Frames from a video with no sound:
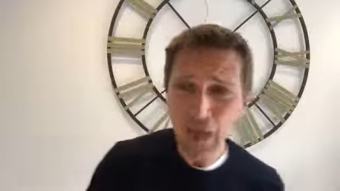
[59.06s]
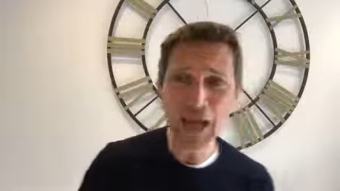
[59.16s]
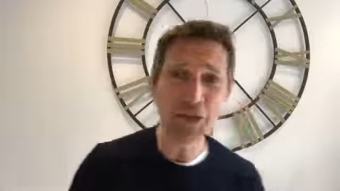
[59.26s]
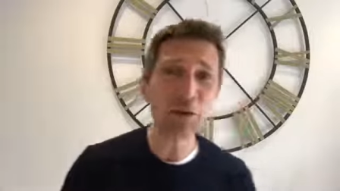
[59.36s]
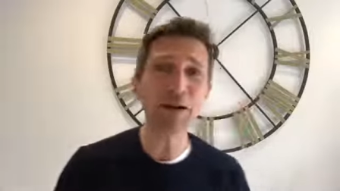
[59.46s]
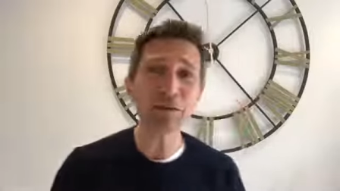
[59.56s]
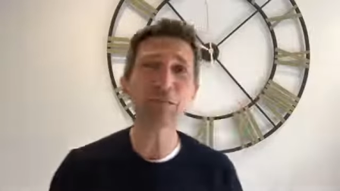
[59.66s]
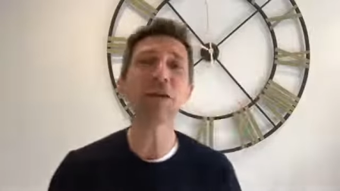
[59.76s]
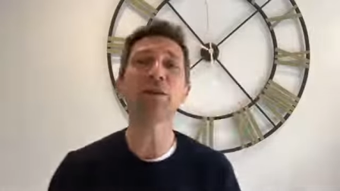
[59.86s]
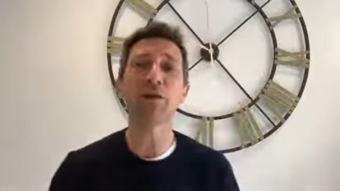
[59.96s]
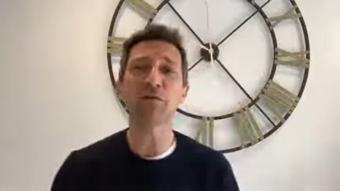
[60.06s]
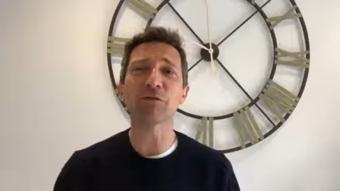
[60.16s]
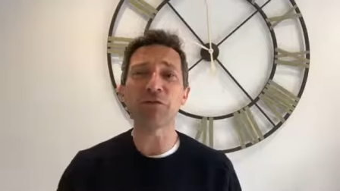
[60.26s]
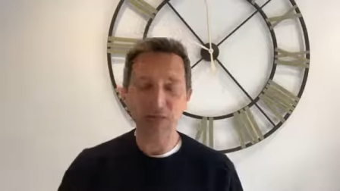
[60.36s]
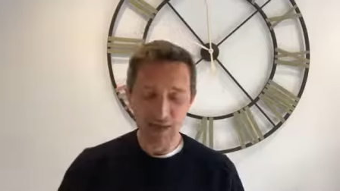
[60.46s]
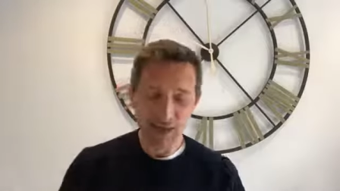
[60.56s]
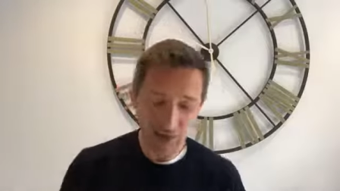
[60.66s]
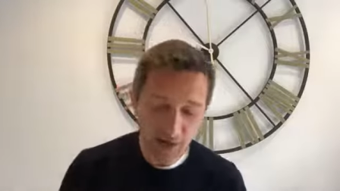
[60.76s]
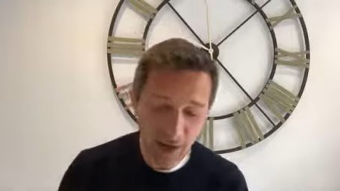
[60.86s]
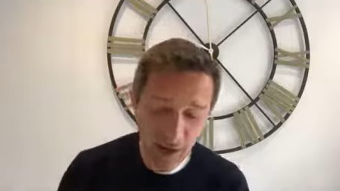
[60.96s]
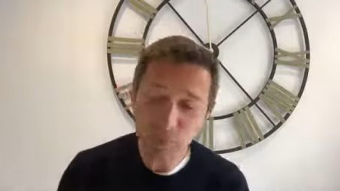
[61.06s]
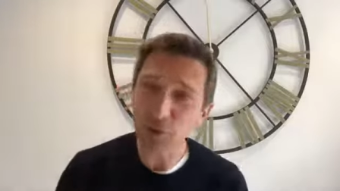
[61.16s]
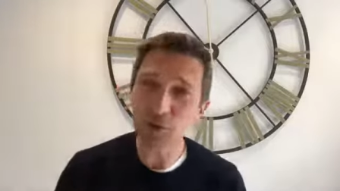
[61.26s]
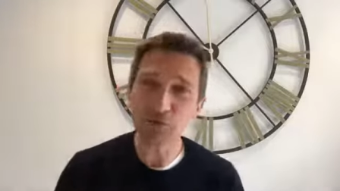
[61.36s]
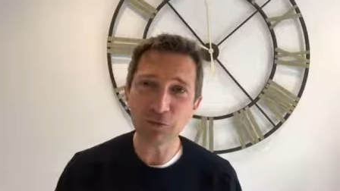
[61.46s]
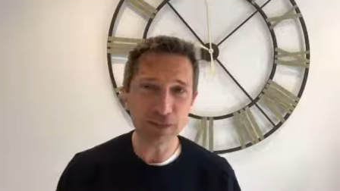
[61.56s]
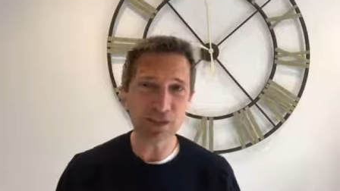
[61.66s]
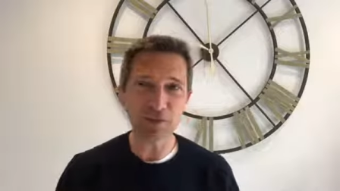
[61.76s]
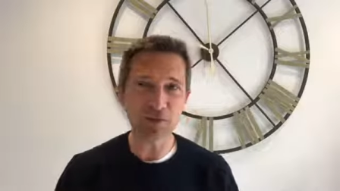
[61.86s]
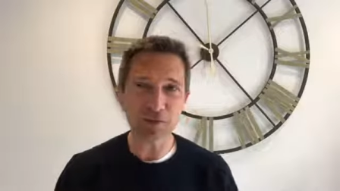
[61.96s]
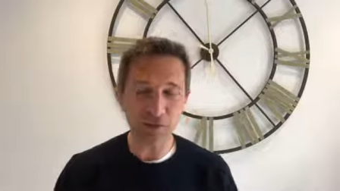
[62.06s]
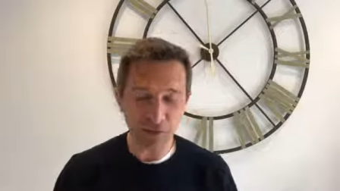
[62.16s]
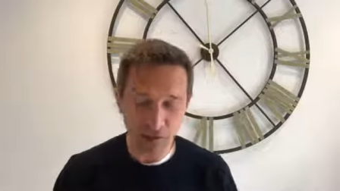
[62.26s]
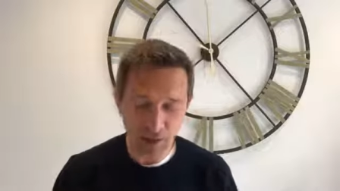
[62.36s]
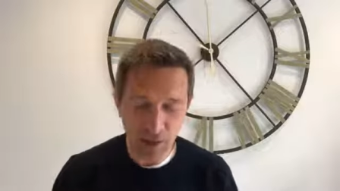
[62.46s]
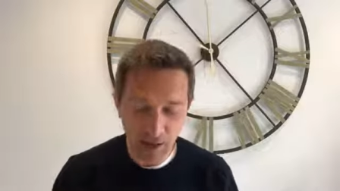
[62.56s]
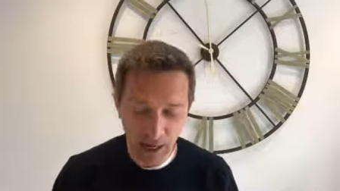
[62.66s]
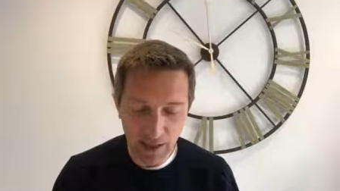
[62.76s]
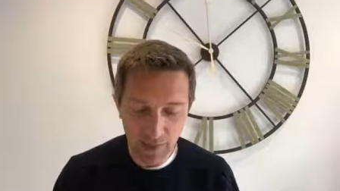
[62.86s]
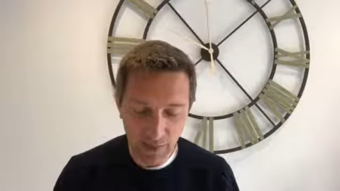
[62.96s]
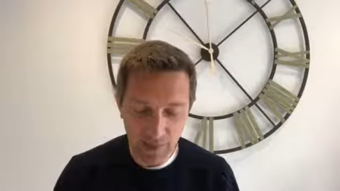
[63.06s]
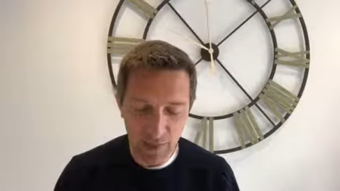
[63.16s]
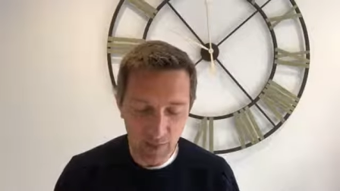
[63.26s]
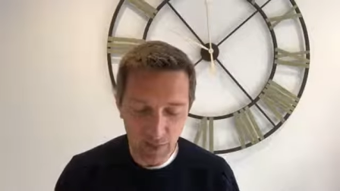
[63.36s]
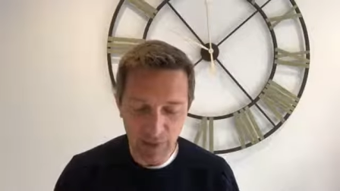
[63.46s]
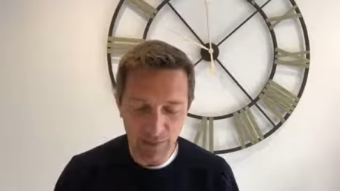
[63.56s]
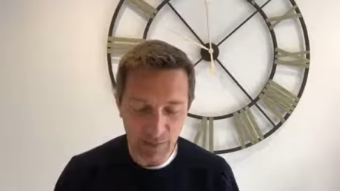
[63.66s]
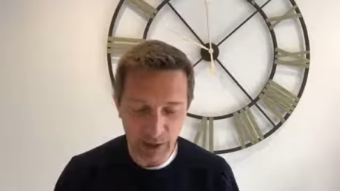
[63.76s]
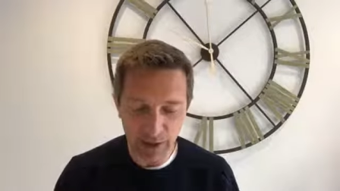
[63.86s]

and you have some clear favourites. I'm not going to release the results as we speak, but we have some